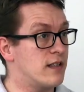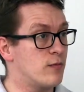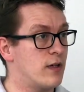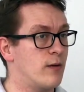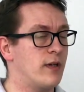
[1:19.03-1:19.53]
I
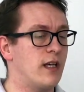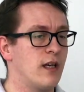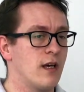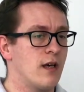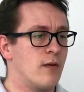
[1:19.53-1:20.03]
sit, where we
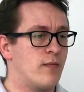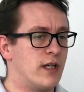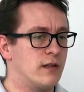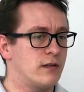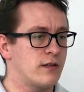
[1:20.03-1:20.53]

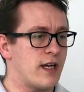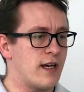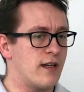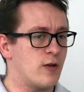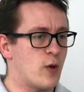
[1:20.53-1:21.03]
build
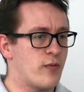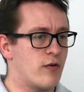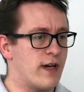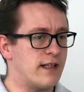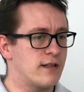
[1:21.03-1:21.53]
and
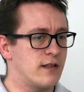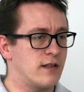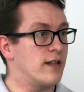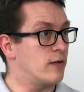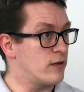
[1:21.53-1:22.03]
operate
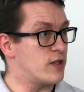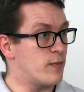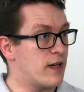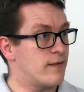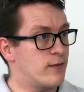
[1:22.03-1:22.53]
the technology
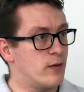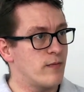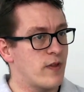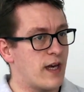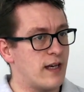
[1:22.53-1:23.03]

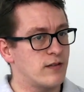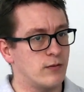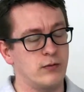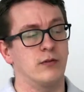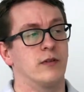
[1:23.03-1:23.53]
platform
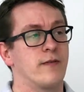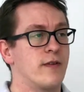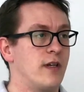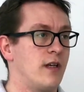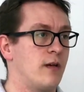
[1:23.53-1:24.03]
that all of
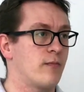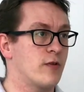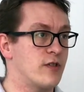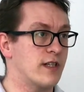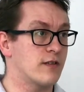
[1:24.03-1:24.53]
the
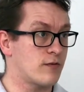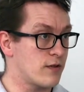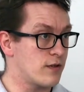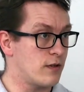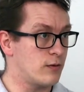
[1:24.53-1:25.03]
projects
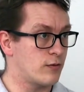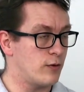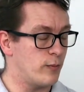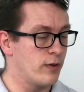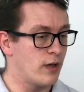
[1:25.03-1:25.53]
across the whole
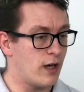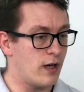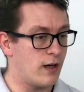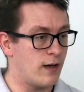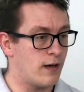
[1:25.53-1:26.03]
group
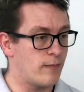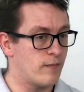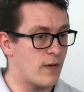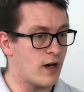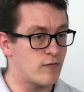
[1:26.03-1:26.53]

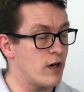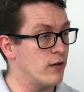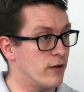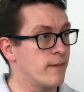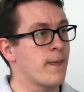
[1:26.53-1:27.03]
are
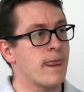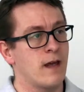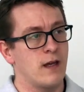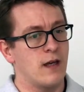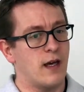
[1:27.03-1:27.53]
run on.
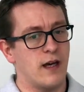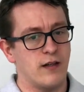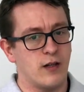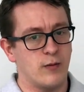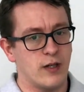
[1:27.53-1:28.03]

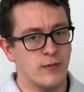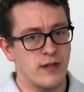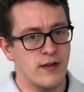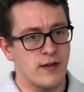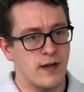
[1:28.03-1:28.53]
And our work
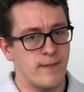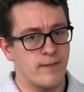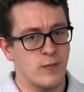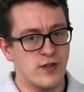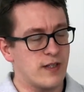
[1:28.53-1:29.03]
with
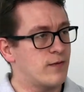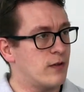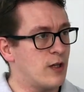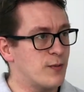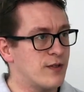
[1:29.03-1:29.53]

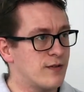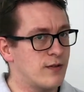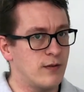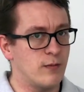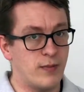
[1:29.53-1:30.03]
Zfort helps us
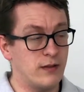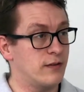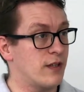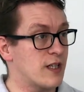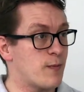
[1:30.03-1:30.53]
to
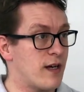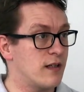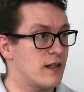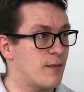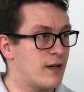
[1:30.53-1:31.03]
build and
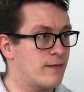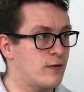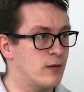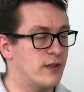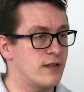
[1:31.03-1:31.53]
expand that
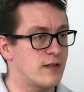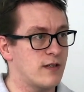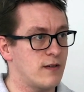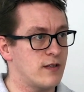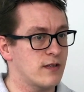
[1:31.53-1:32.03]
platform and to
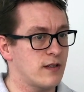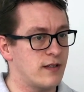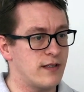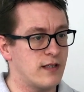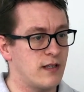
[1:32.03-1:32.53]
service
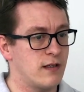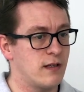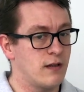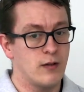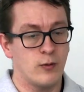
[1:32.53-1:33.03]
clients in
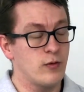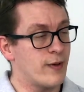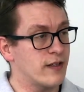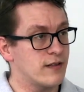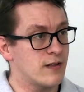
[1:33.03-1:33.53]
all the
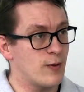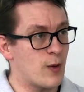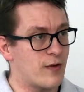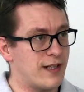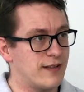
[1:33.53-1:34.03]
markets that we
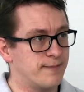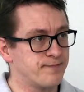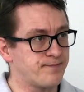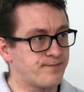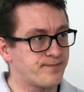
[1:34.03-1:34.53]
operate in.